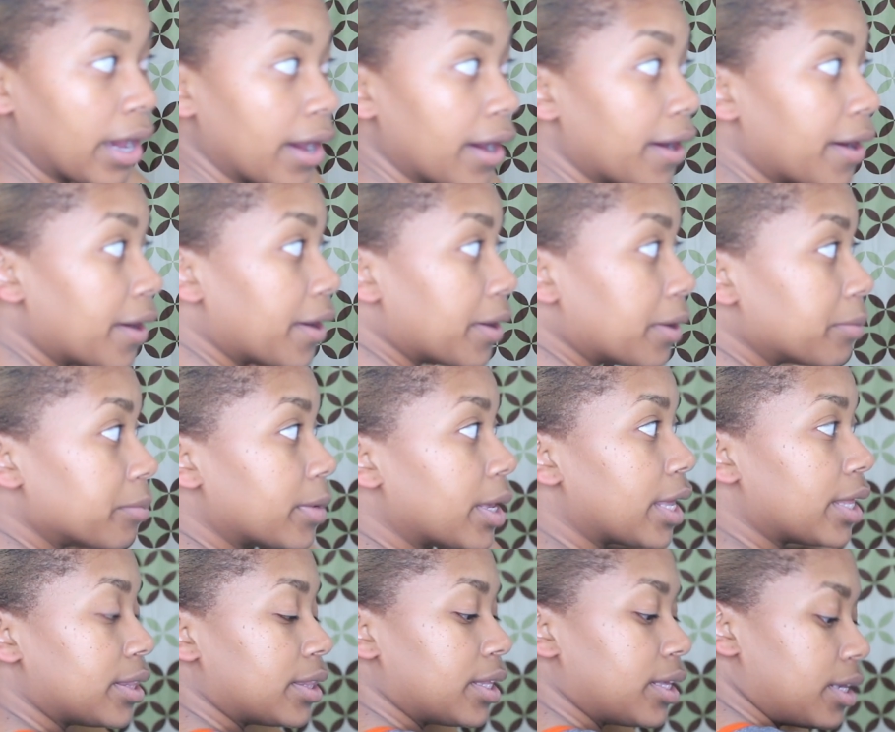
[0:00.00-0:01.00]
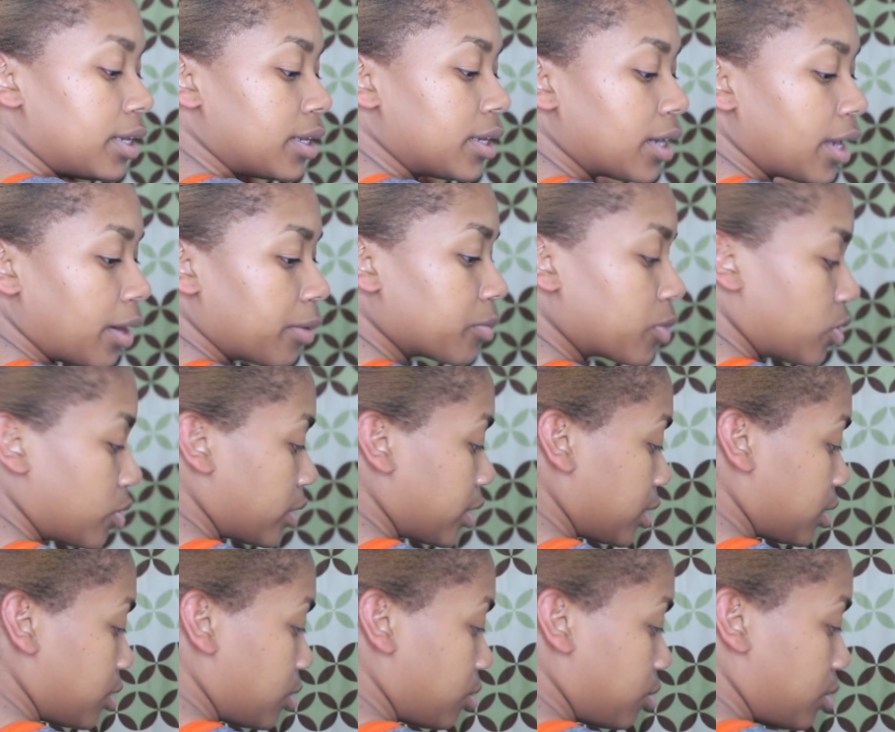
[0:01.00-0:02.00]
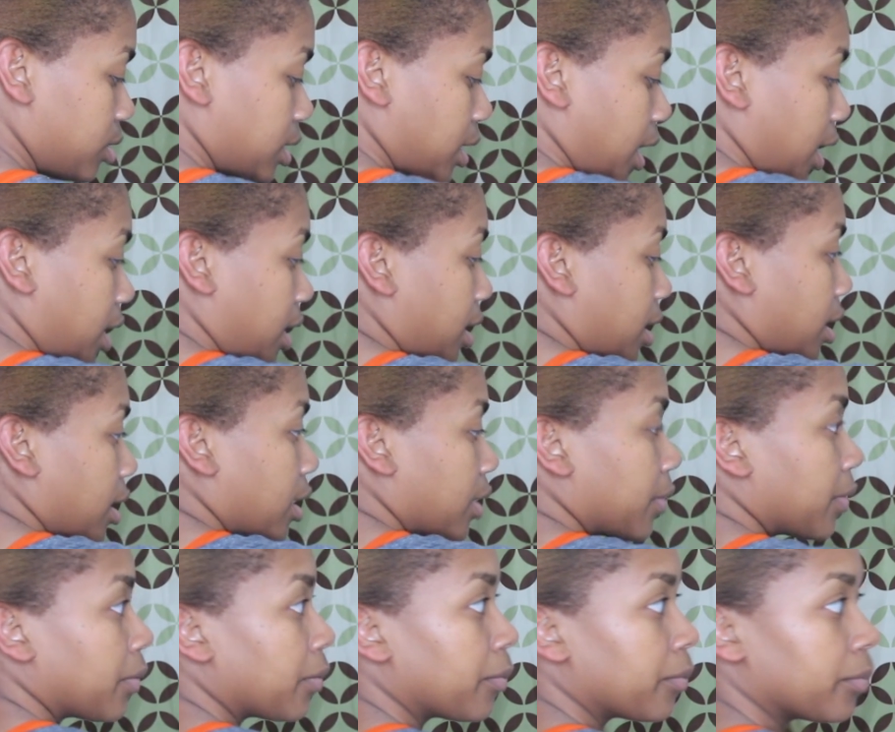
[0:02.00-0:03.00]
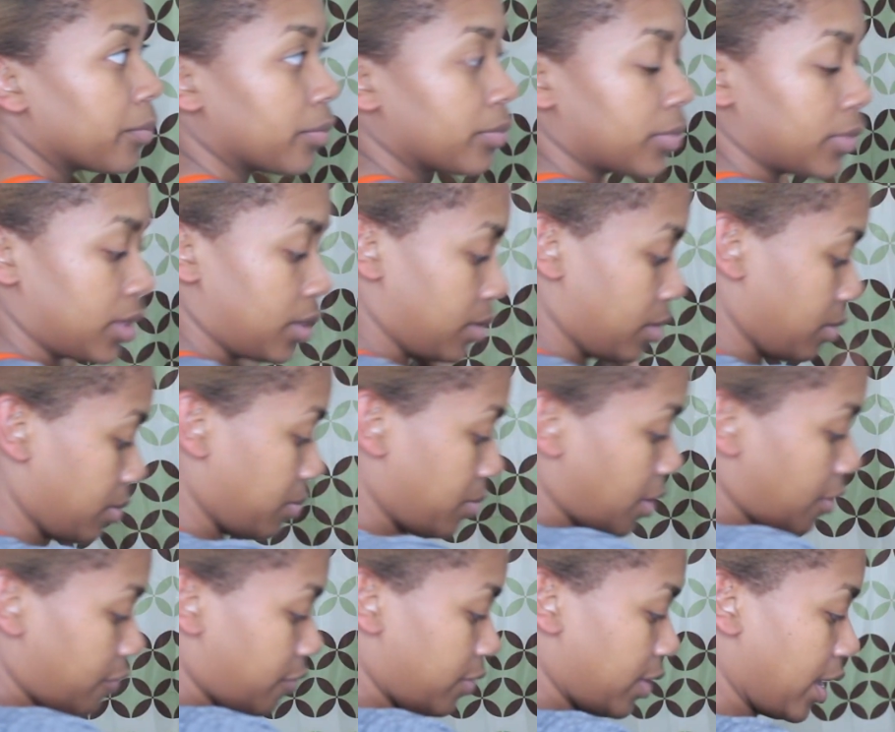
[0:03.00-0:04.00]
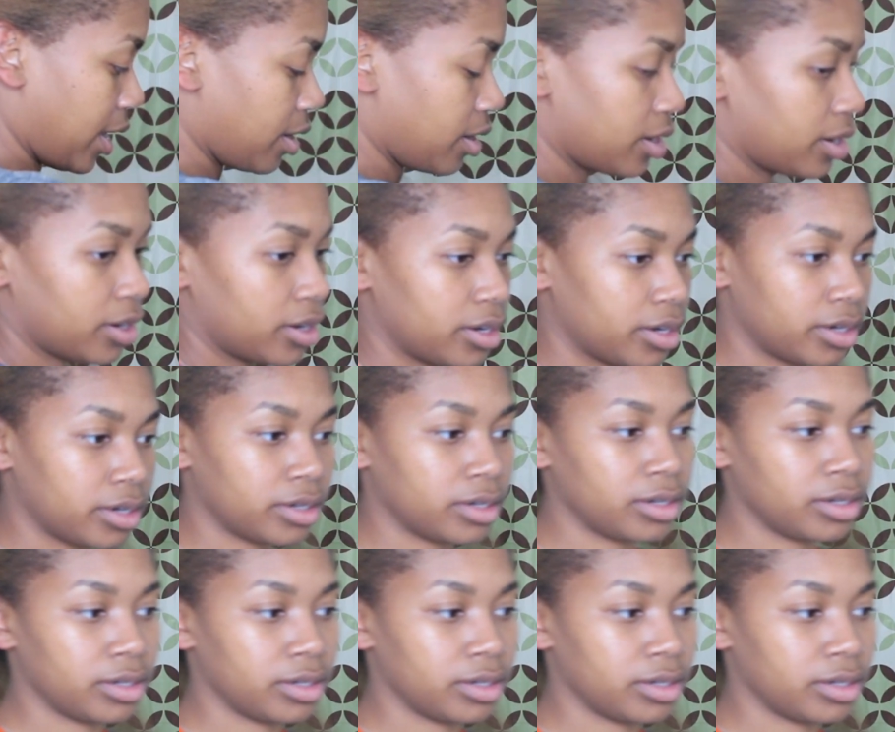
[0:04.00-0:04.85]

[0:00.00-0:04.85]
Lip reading: And then I'm going to take my flat iron.